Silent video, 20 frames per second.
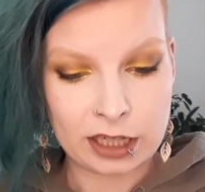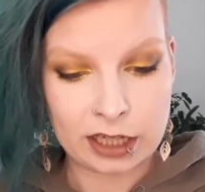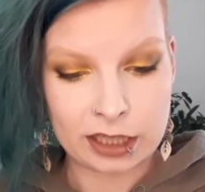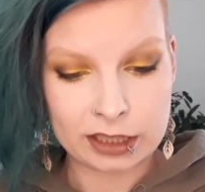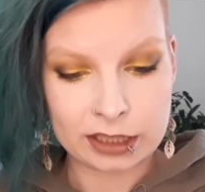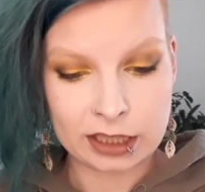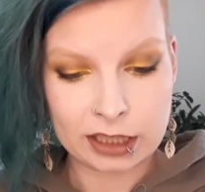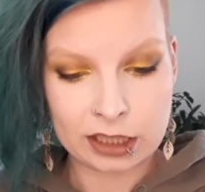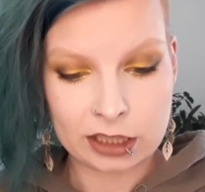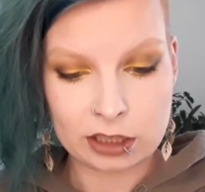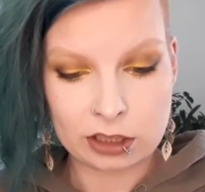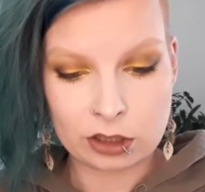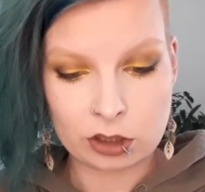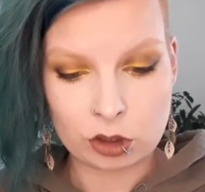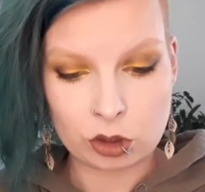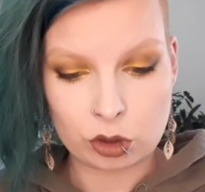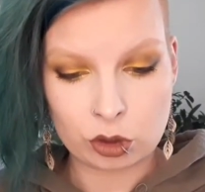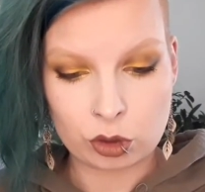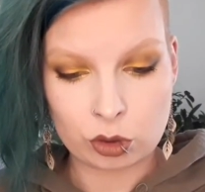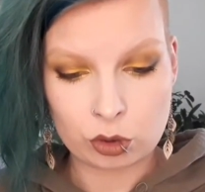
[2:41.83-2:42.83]
I did
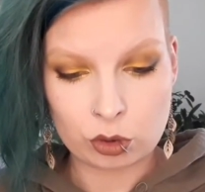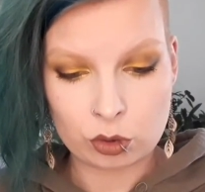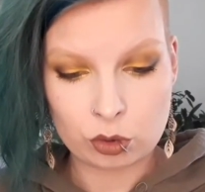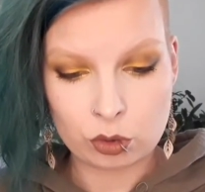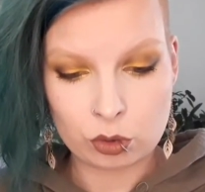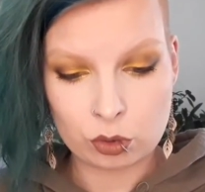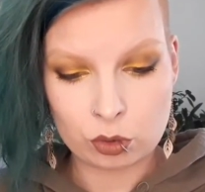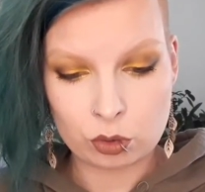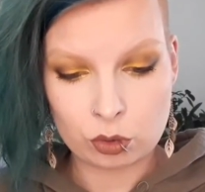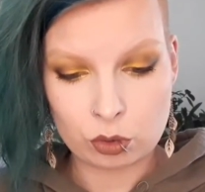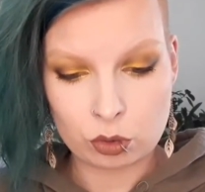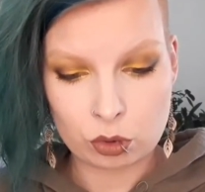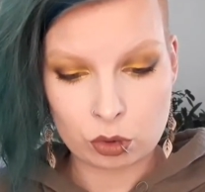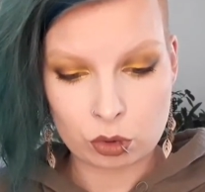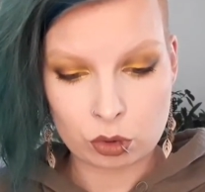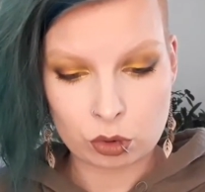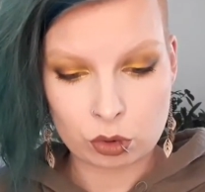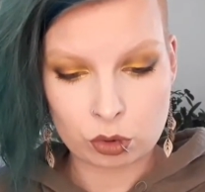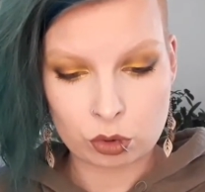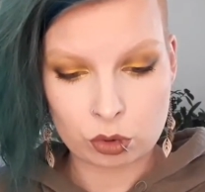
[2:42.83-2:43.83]
use